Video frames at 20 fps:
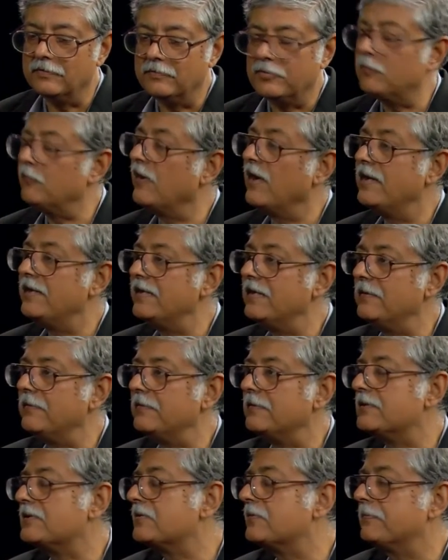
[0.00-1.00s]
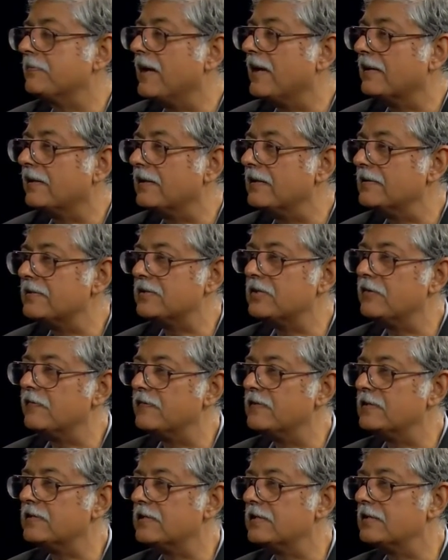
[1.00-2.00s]
providing banking
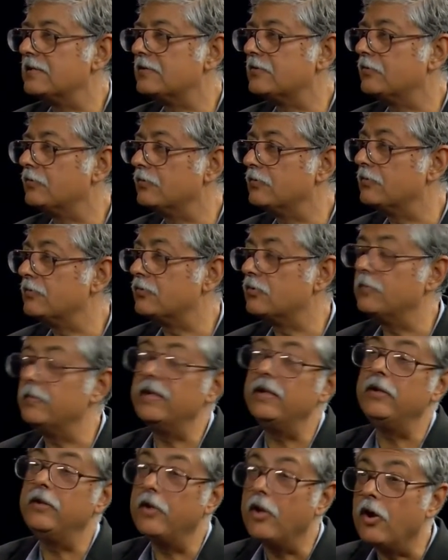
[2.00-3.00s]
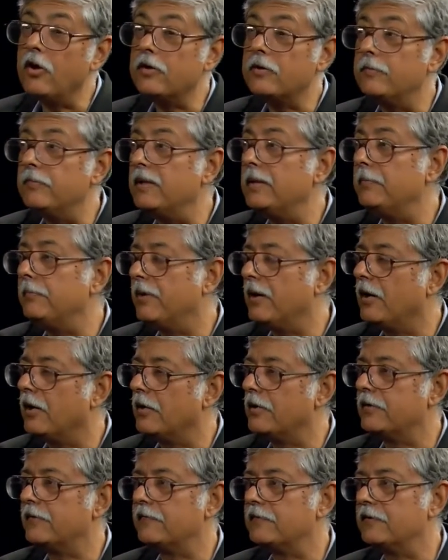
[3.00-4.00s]
services to those who may not be
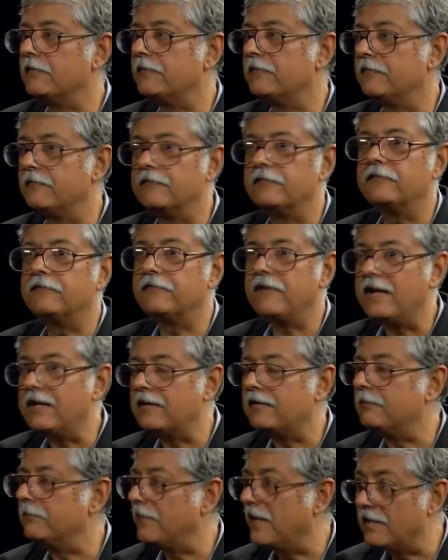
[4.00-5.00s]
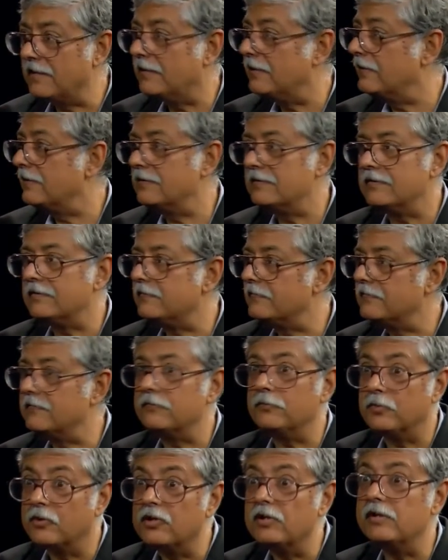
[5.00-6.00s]
part of the banking
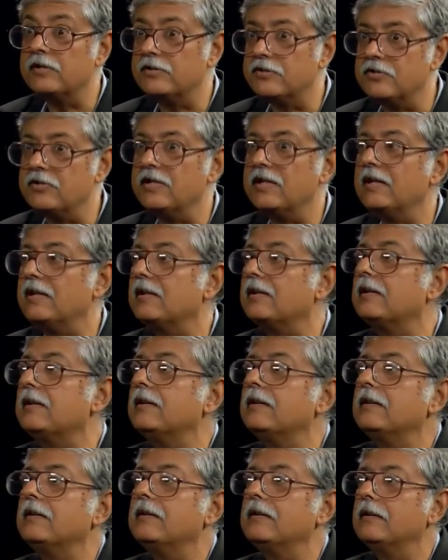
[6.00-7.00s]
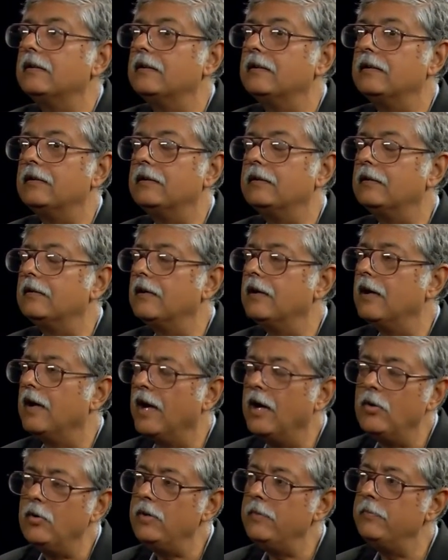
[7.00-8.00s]
world today.
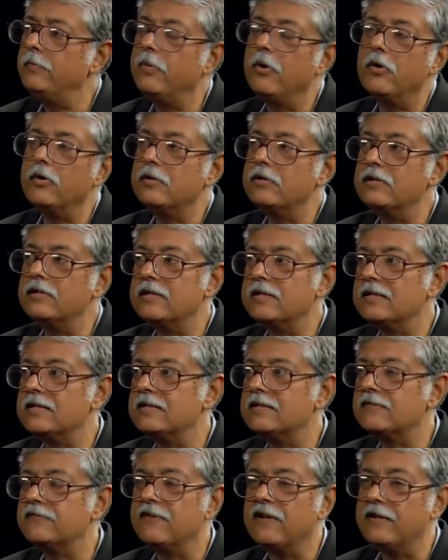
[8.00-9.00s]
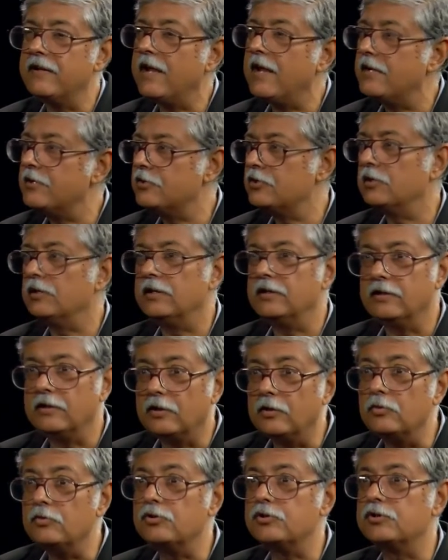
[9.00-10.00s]
How important is financial
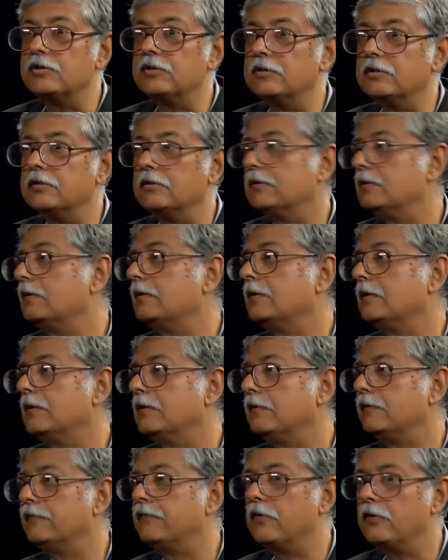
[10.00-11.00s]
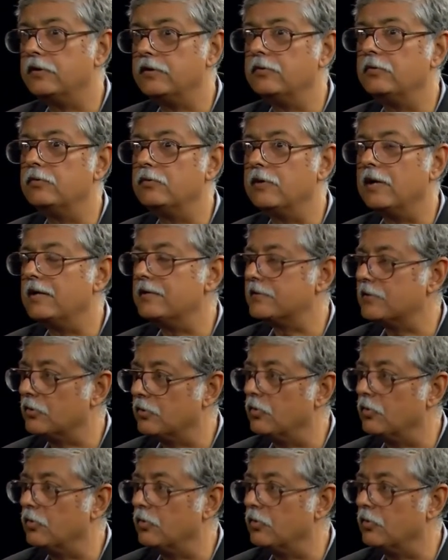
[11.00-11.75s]
inclusion for you as a